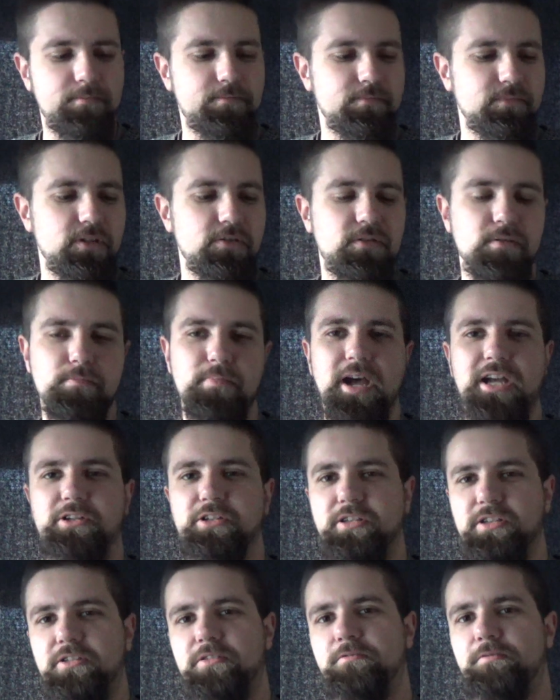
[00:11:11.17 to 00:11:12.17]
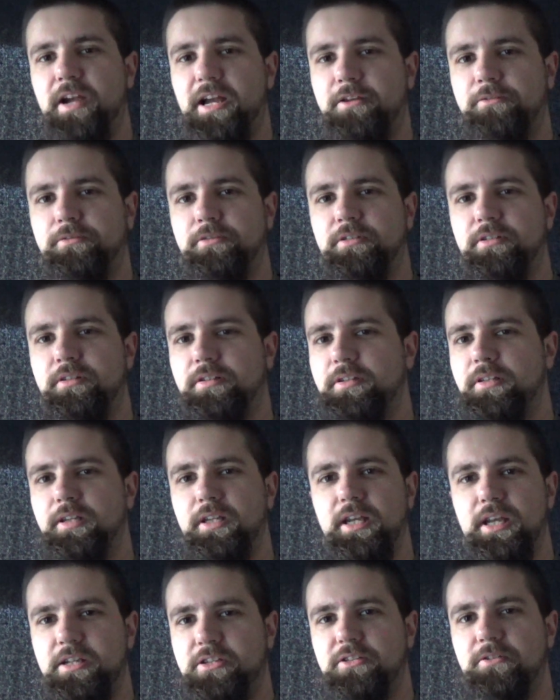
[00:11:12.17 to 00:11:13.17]
You can bash this around,
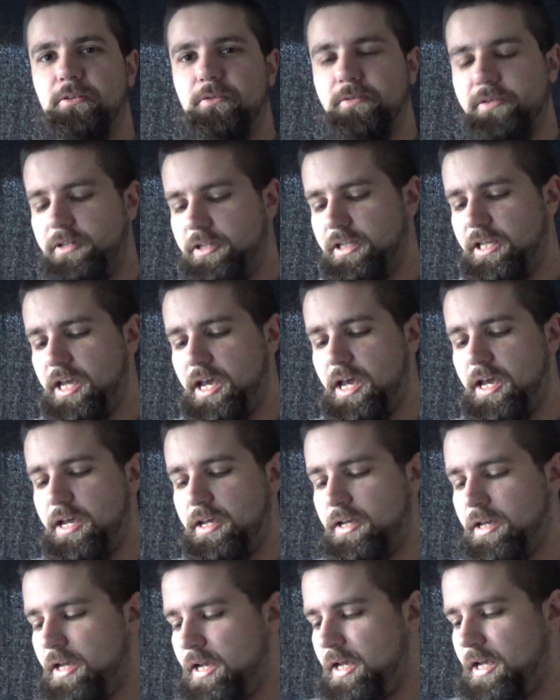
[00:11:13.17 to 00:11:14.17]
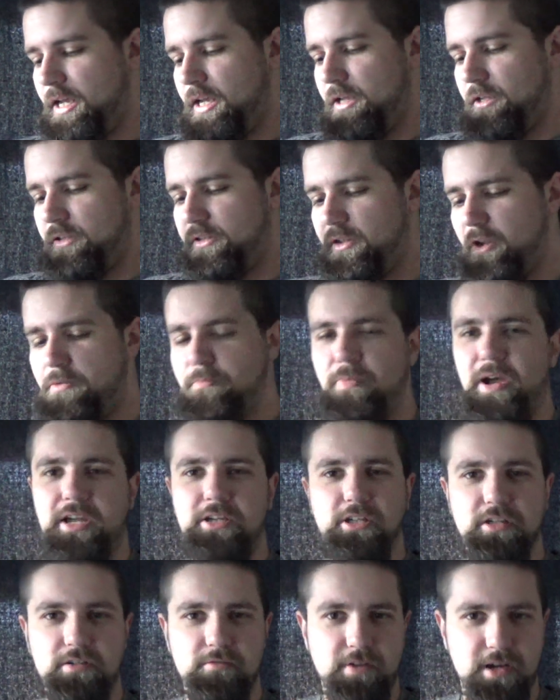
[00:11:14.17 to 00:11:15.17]
it's not going to care. Don't
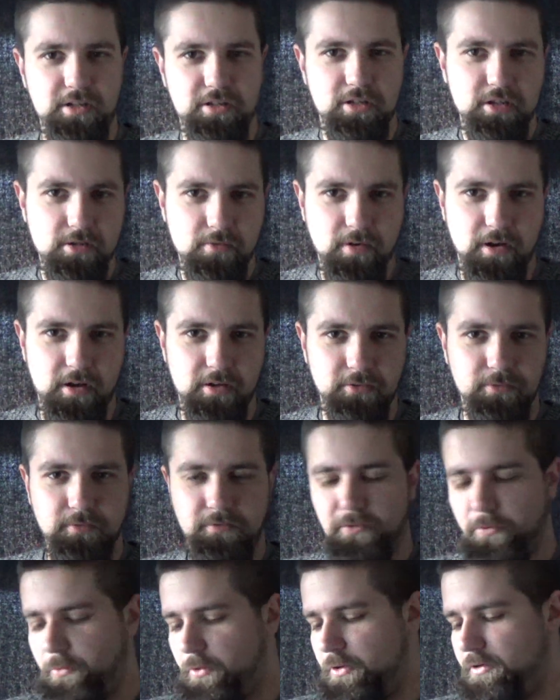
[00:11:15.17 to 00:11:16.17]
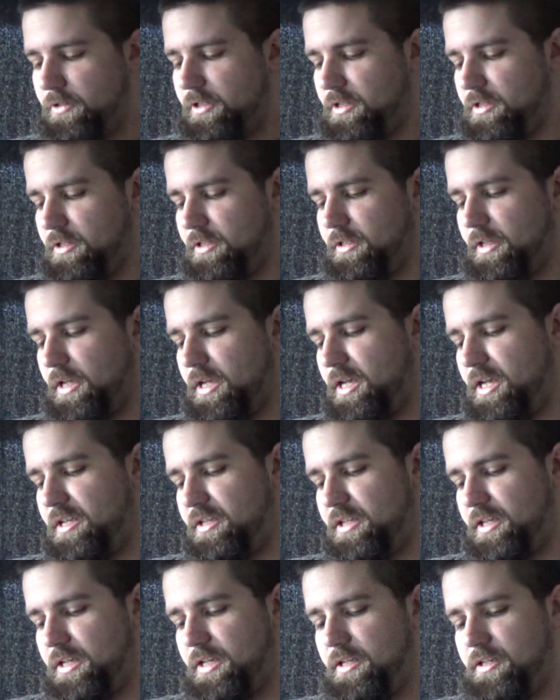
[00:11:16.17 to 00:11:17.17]
bash it around too hard with the wood because
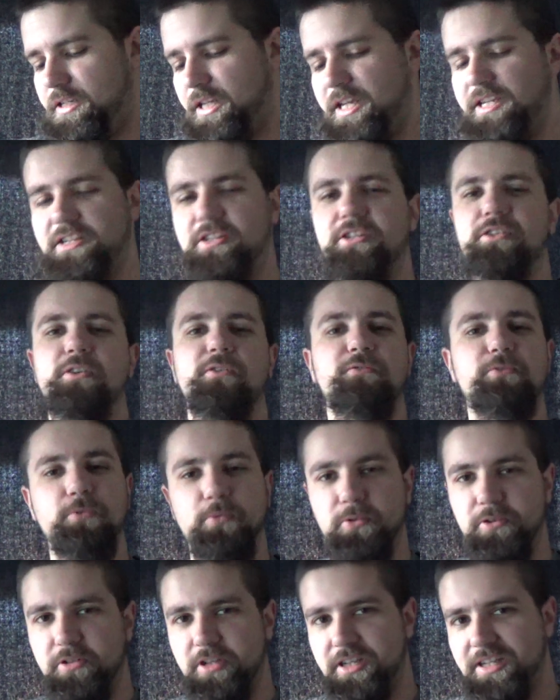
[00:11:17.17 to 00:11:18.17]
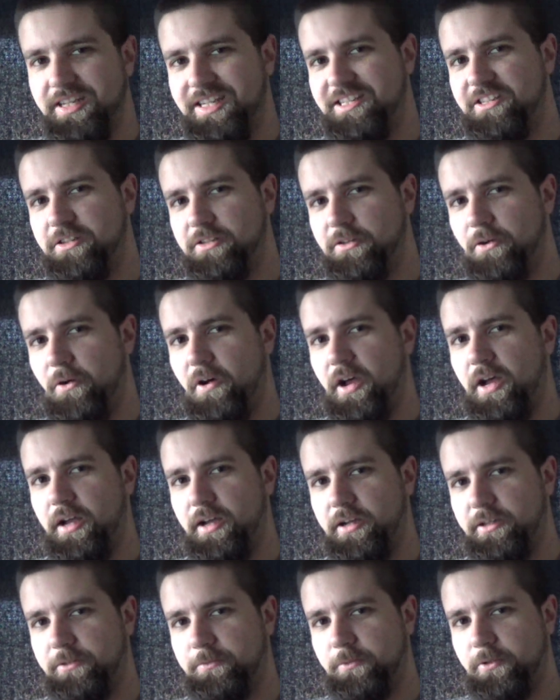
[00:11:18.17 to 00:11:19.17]
it is a soft wood, it's not a
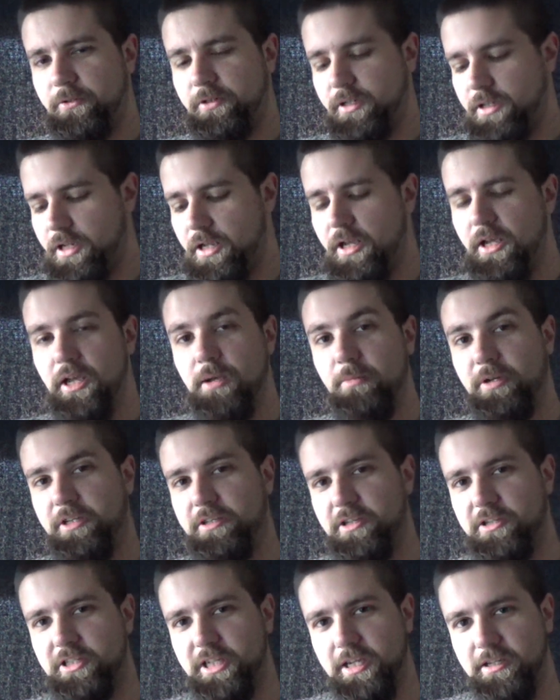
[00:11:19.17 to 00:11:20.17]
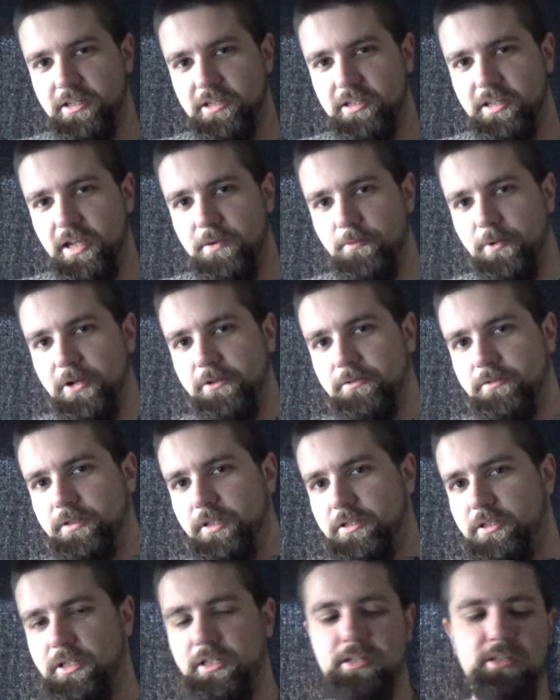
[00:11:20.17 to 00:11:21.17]
hard wood. But it does take to stain well,
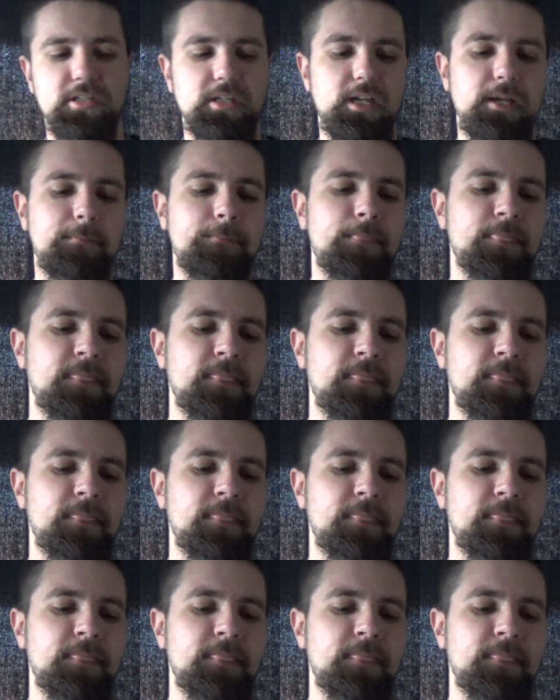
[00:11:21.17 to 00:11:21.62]
as you can see.